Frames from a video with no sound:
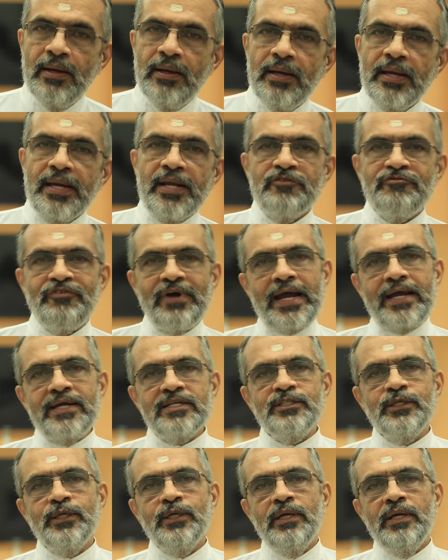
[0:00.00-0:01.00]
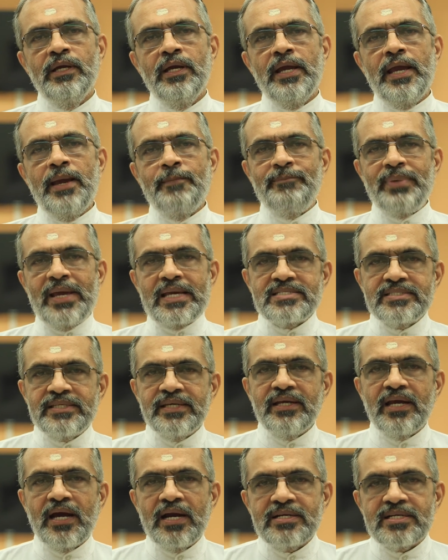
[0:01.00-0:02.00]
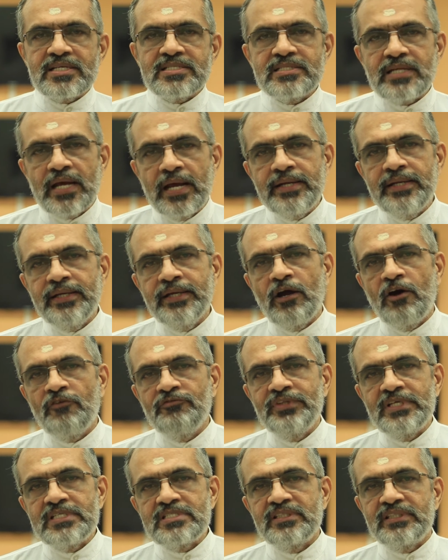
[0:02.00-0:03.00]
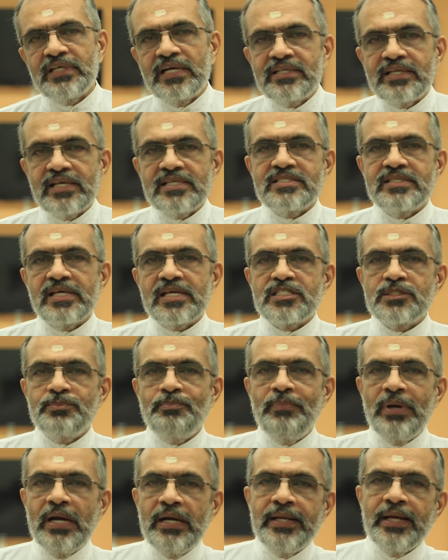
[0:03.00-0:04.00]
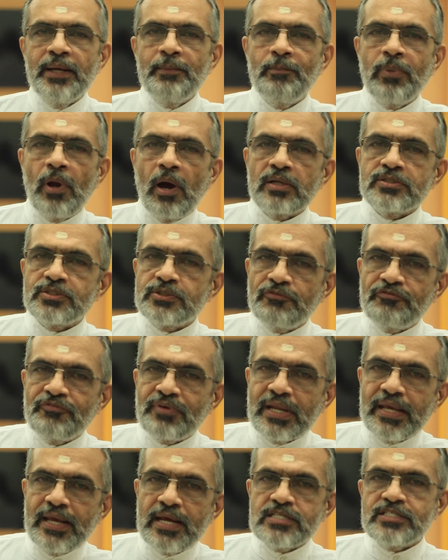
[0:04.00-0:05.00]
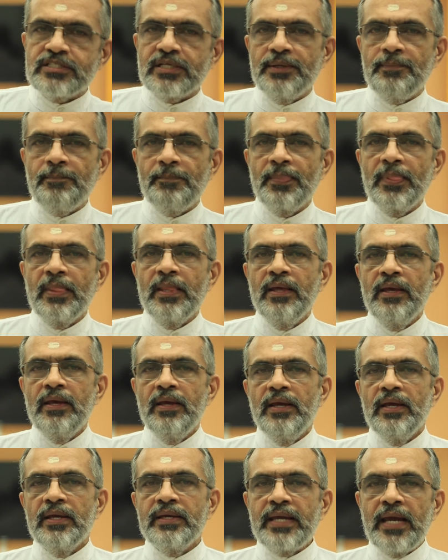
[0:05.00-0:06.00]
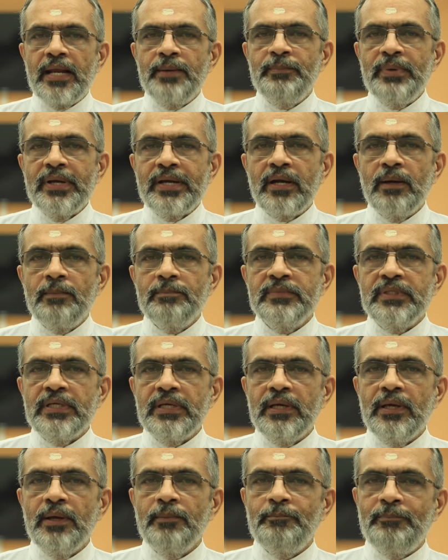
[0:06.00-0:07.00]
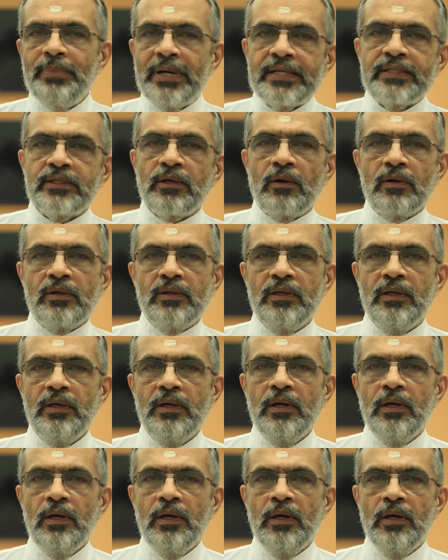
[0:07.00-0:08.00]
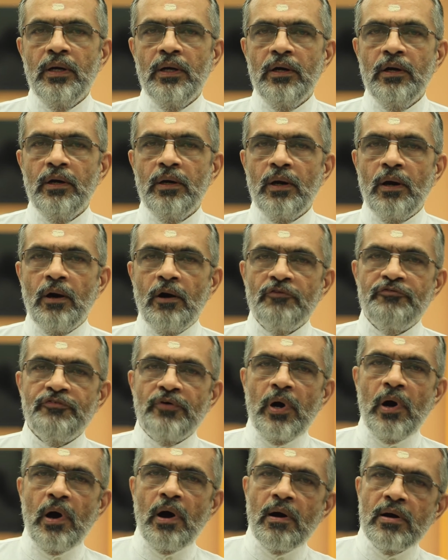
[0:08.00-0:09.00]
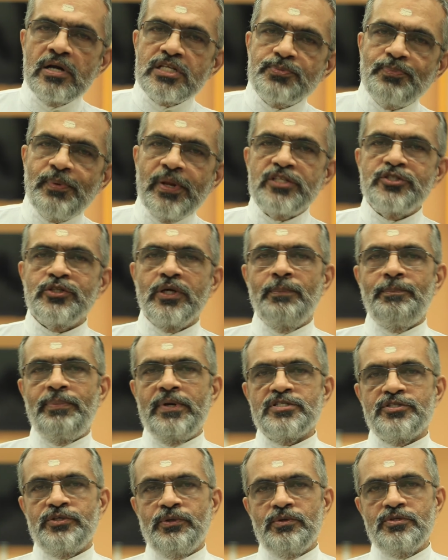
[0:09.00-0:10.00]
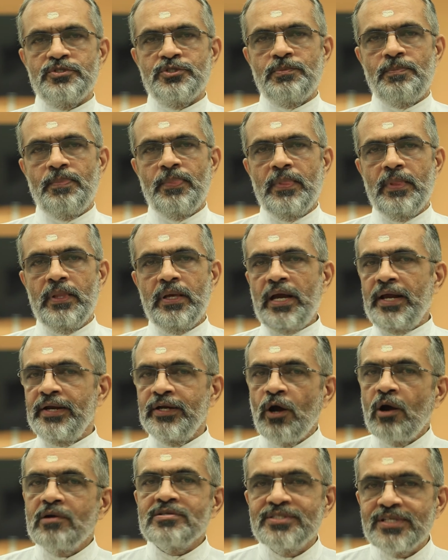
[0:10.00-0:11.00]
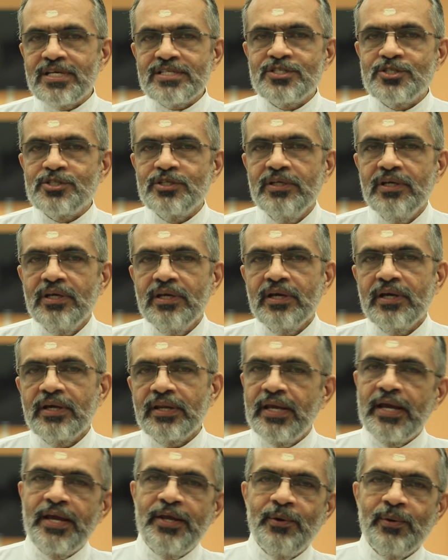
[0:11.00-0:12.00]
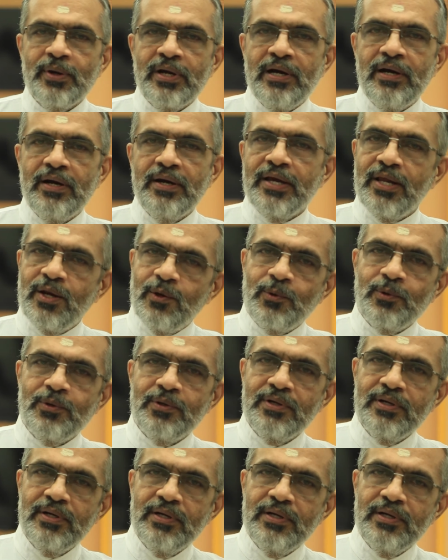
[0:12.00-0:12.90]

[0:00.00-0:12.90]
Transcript: In fact, a basic understanding of these 36 building blocks of creation can become the bedrock of all spiritual pursuits and not just Kriya Yoga alone.